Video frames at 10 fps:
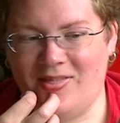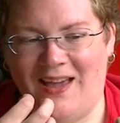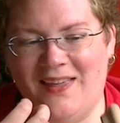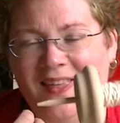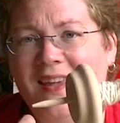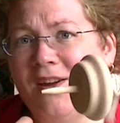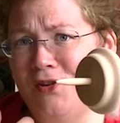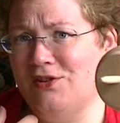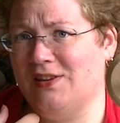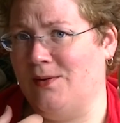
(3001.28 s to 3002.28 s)
I think I
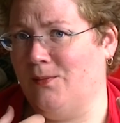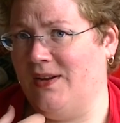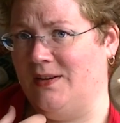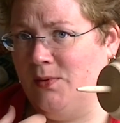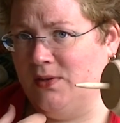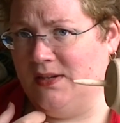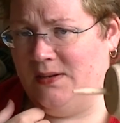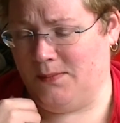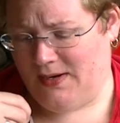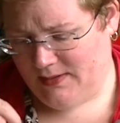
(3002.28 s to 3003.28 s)
understand why the bug
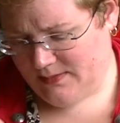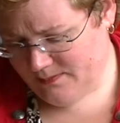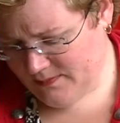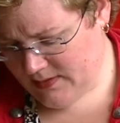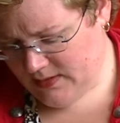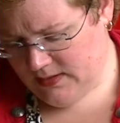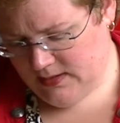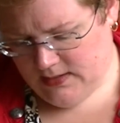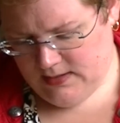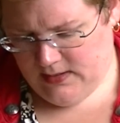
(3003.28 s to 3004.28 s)
didn't bite
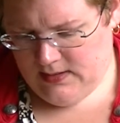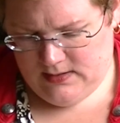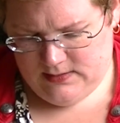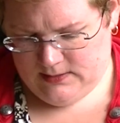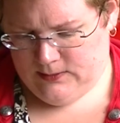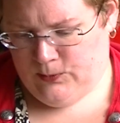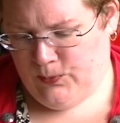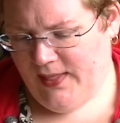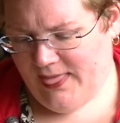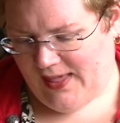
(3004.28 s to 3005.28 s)
so
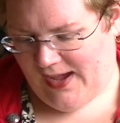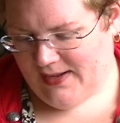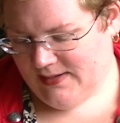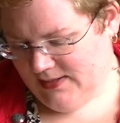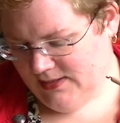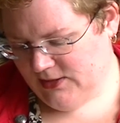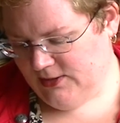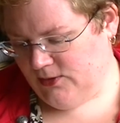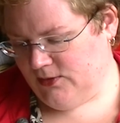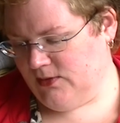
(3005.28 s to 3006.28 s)
with that she
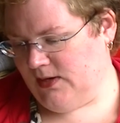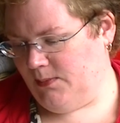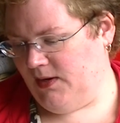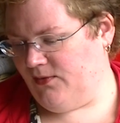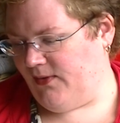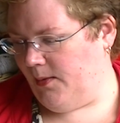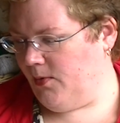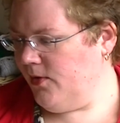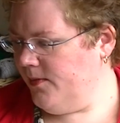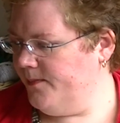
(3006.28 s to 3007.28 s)
also sent me the
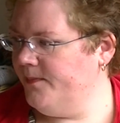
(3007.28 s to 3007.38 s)
fiber